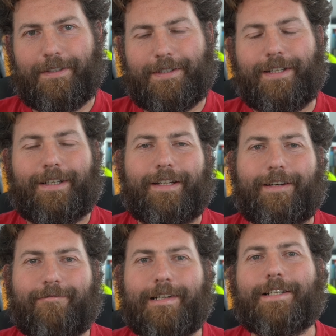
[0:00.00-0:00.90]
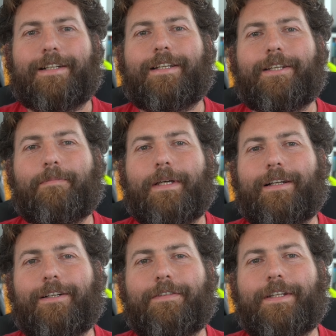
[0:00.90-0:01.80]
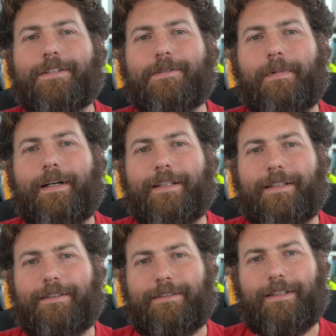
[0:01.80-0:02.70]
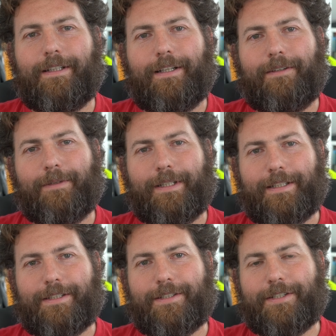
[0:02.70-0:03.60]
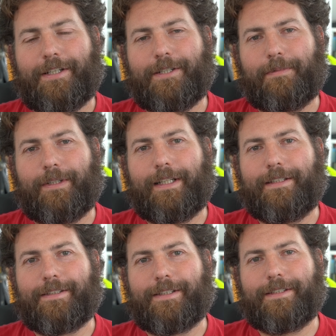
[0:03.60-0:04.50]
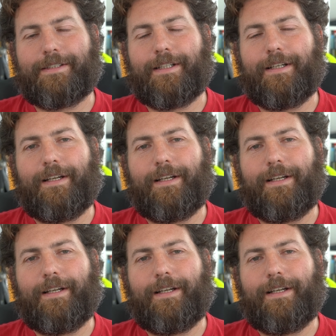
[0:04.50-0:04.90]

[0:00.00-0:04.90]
and certainly originally the appeal of the Inspire with its changeable lenses,